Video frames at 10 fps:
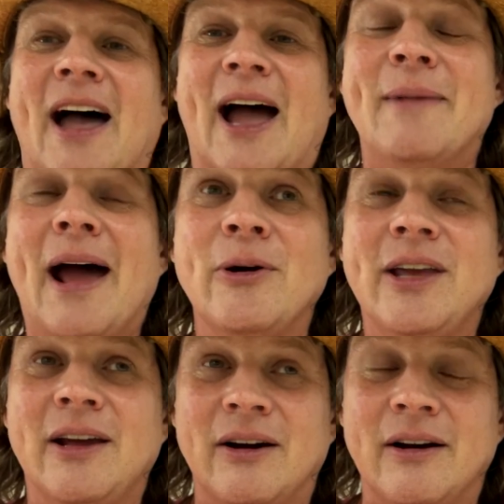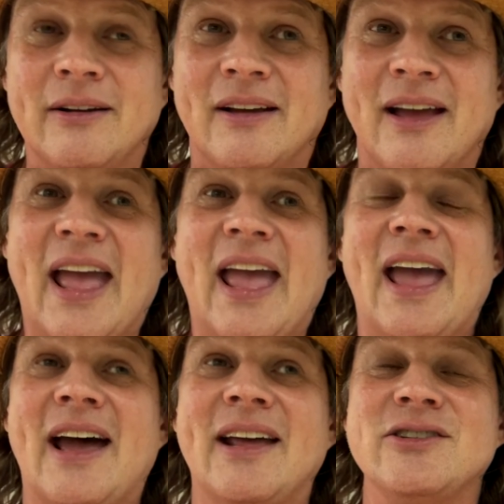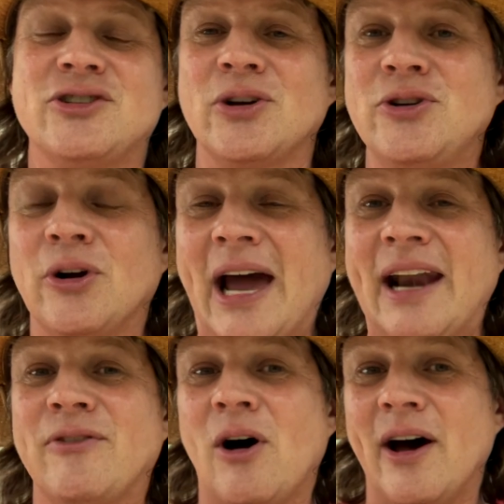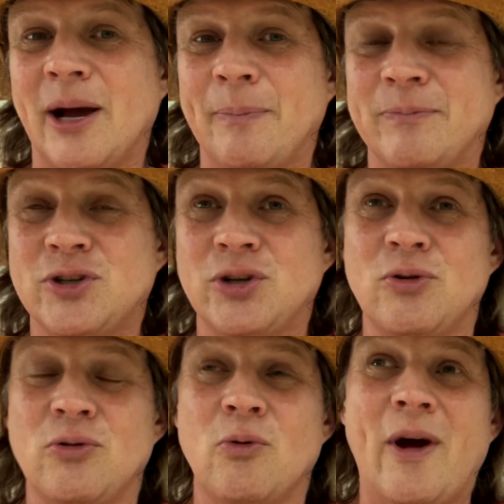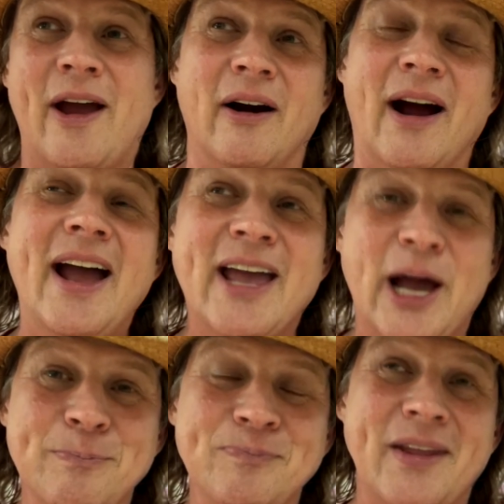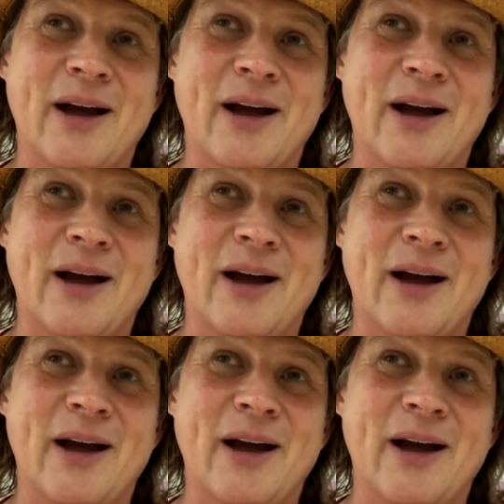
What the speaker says: I'm now here, and so you're kind of caught up to where I am,